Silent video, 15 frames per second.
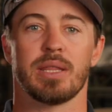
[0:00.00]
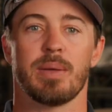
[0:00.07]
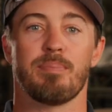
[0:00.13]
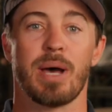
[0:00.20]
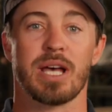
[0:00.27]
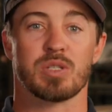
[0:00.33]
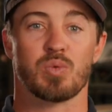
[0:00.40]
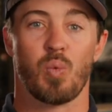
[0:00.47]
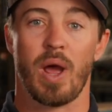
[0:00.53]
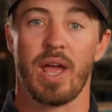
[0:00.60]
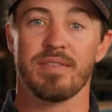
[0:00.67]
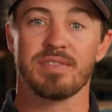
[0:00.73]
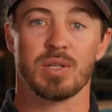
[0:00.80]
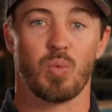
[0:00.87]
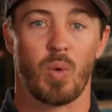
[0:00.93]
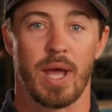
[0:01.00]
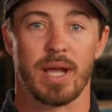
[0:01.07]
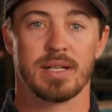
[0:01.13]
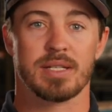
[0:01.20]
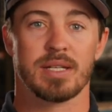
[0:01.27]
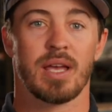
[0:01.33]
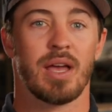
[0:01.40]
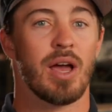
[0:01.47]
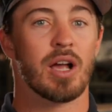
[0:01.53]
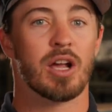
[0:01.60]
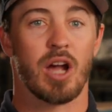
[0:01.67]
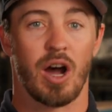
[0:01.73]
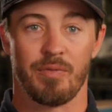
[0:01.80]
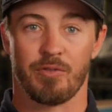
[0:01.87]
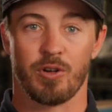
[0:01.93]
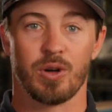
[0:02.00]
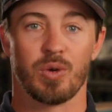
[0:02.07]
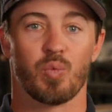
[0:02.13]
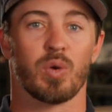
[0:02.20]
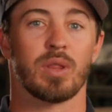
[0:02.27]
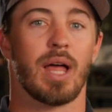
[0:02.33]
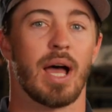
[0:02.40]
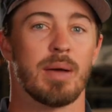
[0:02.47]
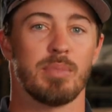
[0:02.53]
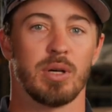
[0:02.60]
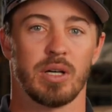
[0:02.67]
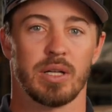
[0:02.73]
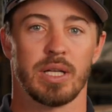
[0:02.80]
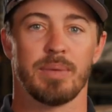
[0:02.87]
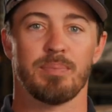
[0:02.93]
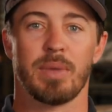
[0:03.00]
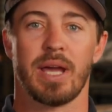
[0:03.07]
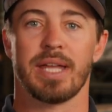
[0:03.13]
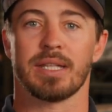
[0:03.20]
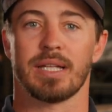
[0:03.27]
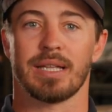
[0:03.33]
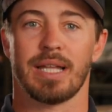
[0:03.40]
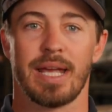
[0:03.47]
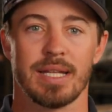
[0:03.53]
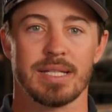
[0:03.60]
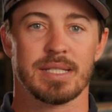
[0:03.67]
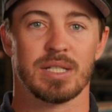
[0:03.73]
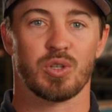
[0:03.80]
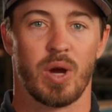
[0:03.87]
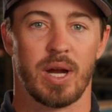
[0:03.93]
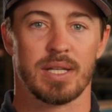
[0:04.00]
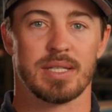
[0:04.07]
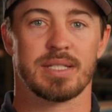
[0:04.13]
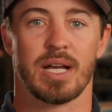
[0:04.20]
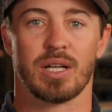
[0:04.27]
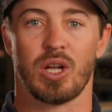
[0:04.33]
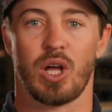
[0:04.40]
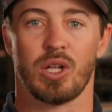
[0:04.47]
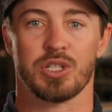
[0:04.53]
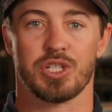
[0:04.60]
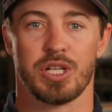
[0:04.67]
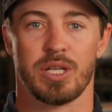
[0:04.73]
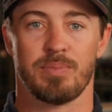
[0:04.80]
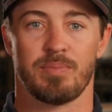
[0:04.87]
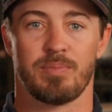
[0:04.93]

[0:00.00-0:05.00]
the best waves and wakes, comfort, reliability, and the latest and greatest technology.